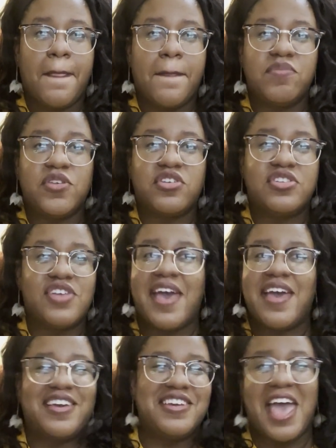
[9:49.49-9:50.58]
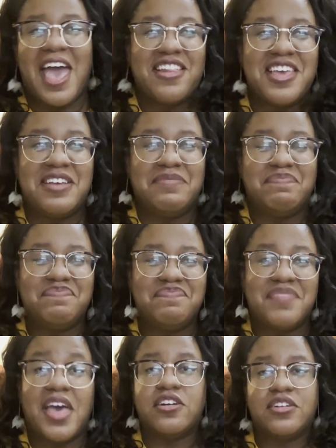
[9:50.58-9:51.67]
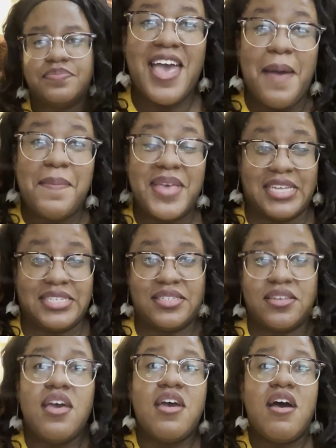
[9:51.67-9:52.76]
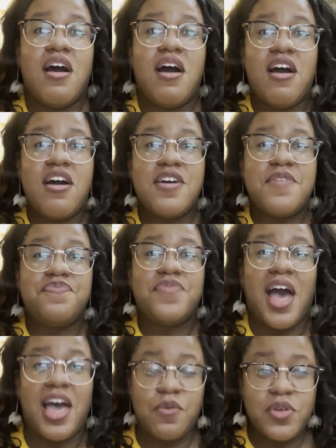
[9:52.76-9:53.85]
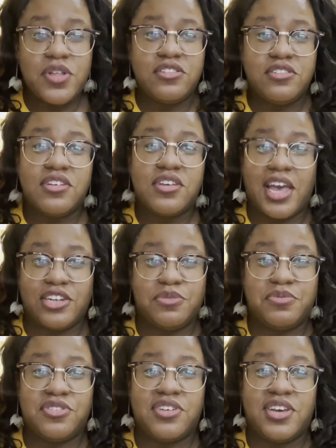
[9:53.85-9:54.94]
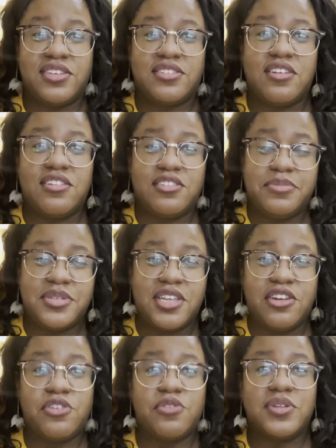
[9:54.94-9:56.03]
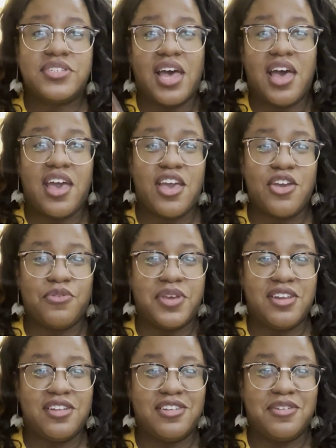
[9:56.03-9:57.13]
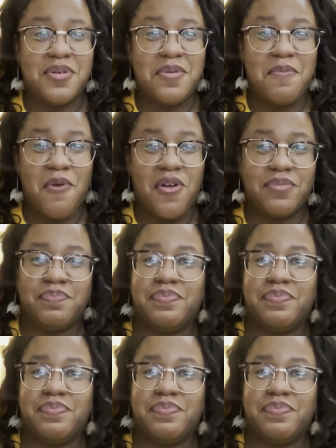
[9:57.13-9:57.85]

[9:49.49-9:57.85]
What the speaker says: near Diagon Alley. I don't know. But yes, I will catch up with you guys a little bit later once I read a little bit more.